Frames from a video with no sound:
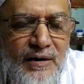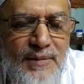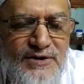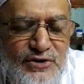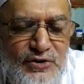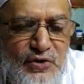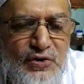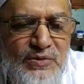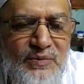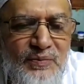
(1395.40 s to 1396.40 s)

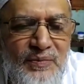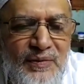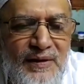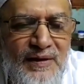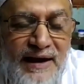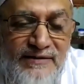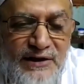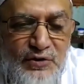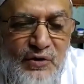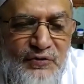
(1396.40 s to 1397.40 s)
Masduq, he is
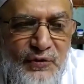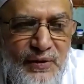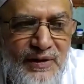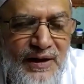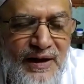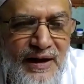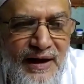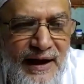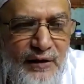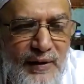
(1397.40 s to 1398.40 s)
a truthful,
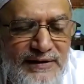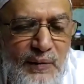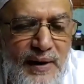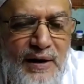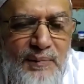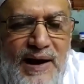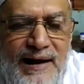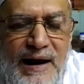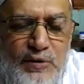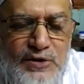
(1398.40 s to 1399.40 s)
and whatever Nabi
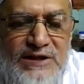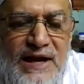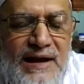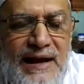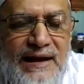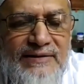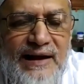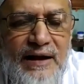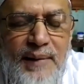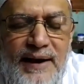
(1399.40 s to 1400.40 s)
Allah was saying, Allah
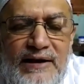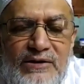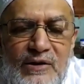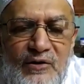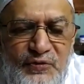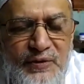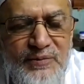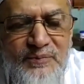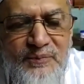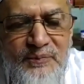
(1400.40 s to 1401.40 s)
Ta'ala make it truthful.
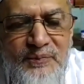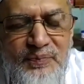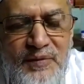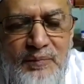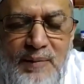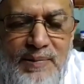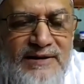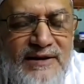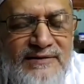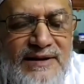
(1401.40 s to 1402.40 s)
My
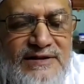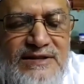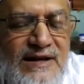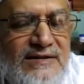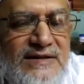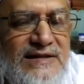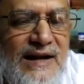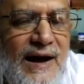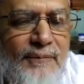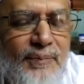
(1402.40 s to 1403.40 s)
brothers and sisters in
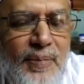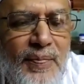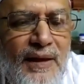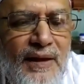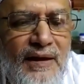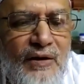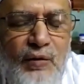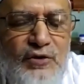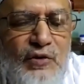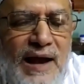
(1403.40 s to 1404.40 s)
Islam,
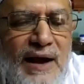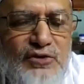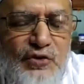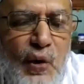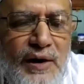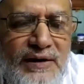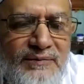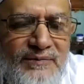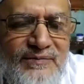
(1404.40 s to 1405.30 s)
what we have to worry?